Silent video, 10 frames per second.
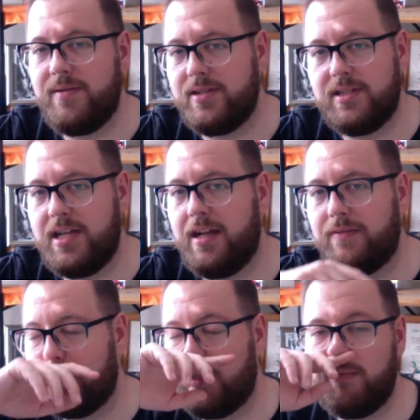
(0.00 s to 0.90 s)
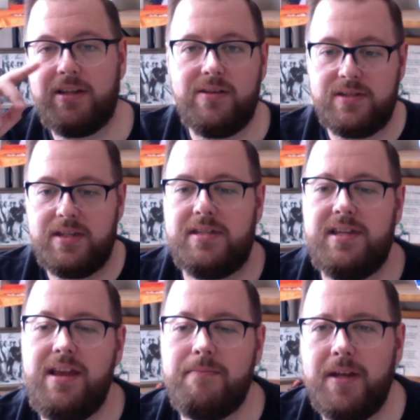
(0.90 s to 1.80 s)
It's just not even going to be close to the
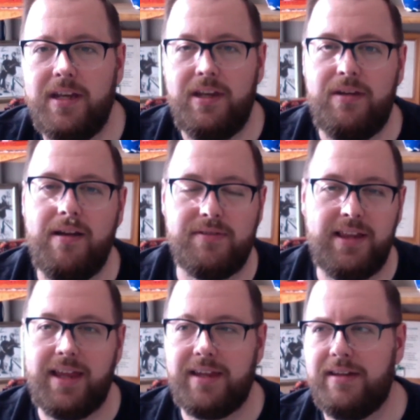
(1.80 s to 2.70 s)
same. You'd have to